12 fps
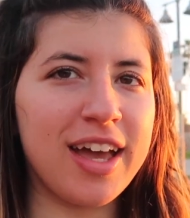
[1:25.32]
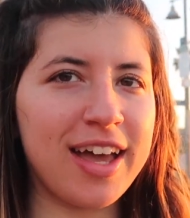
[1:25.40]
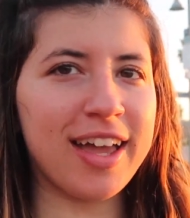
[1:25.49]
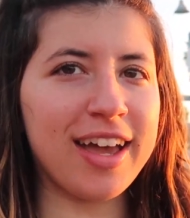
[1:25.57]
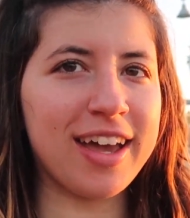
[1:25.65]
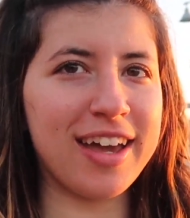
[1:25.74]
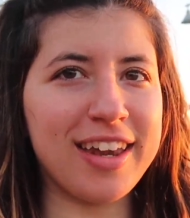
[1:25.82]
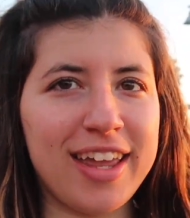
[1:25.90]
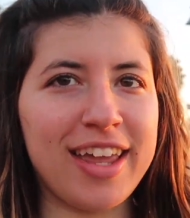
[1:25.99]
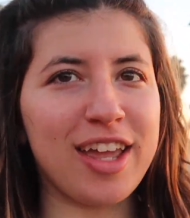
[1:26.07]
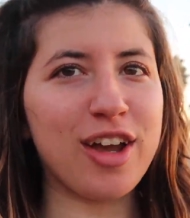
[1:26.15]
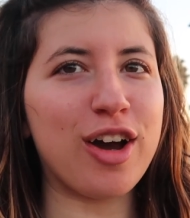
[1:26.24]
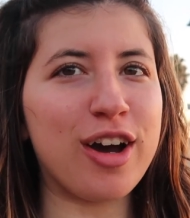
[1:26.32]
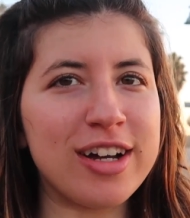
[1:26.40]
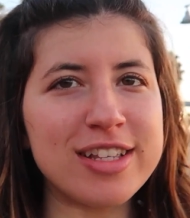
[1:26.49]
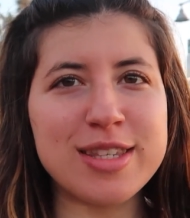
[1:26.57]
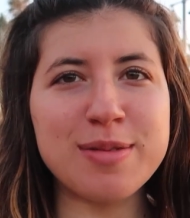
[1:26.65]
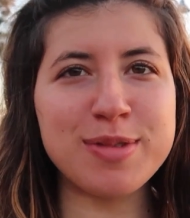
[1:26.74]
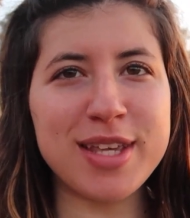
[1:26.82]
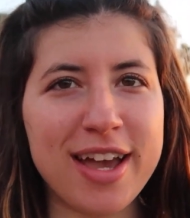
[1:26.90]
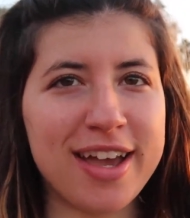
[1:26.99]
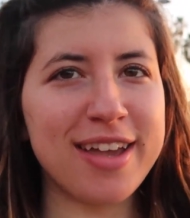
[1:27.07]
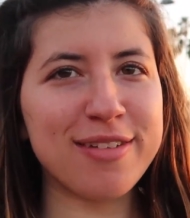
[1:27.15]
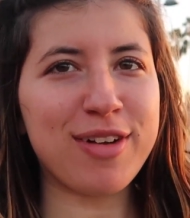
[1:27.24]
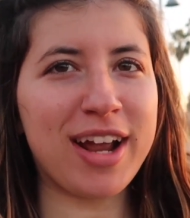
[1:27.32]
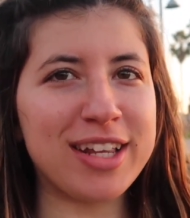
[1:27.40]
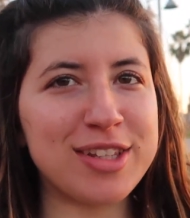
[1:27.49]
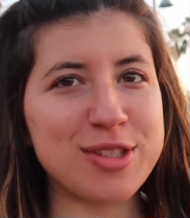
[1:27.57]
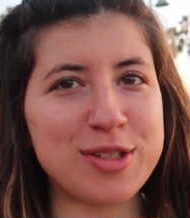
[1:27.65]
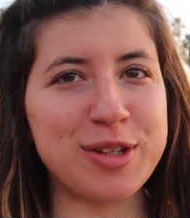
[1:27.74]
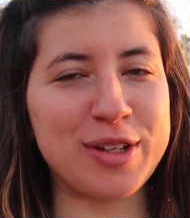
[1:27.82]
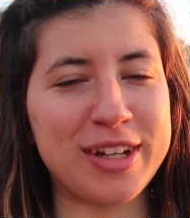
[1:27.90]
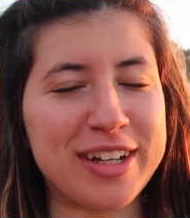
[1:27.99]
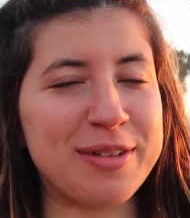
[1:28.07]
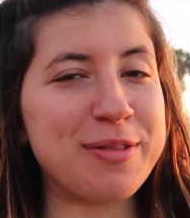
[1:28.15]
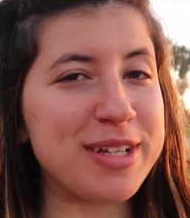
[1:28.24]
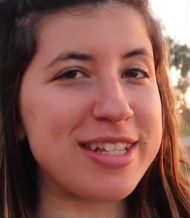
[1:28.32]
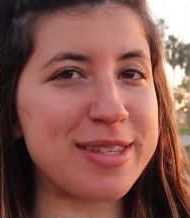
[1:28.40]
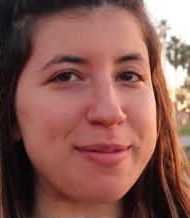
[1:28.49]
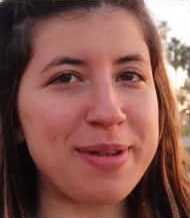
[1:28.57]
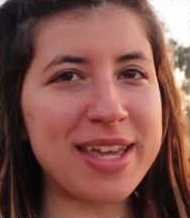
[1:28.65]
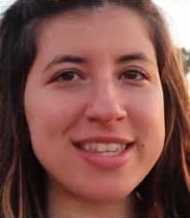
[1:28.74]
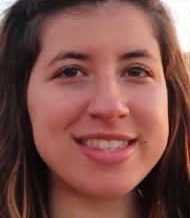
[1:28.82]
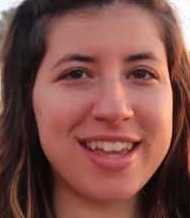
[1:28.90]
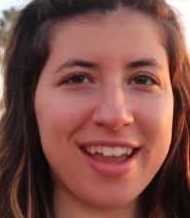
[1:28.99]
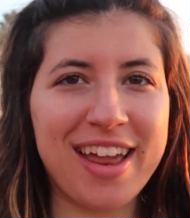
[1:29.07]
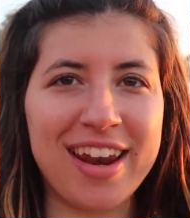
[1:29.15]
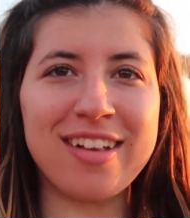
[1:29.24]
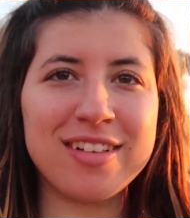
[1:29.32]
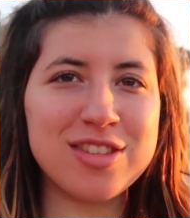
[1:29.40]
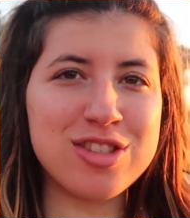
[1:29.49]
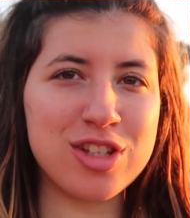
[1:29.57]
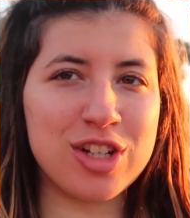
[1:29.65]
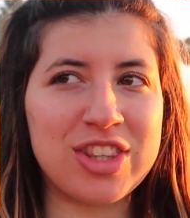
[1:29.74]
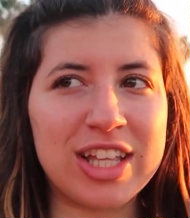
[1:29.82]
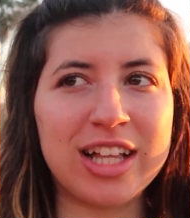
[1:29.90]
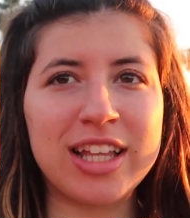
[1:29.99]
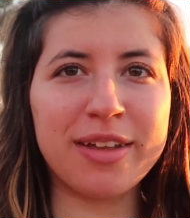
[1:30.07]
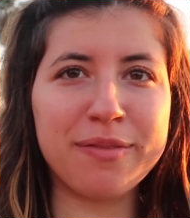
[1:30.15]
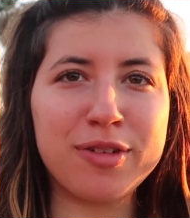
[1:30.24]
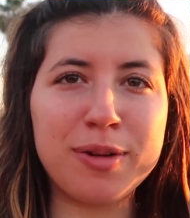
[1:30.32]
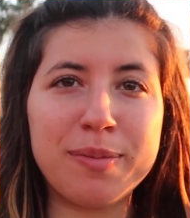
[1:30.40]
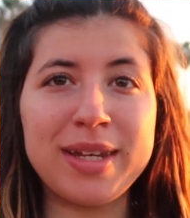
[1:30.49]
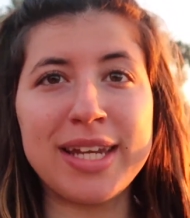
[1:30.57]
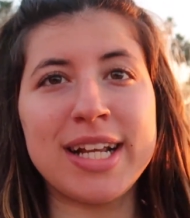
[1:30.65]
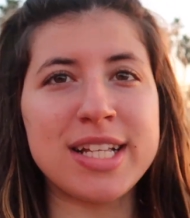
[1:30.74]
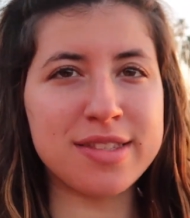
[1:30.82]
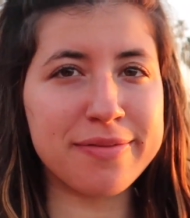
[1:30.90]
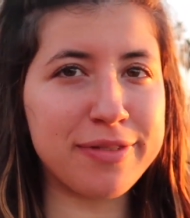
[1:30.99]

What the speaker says: I had an awesome time riding the scooter. It was amazing, and I'll insert the clip from Nick's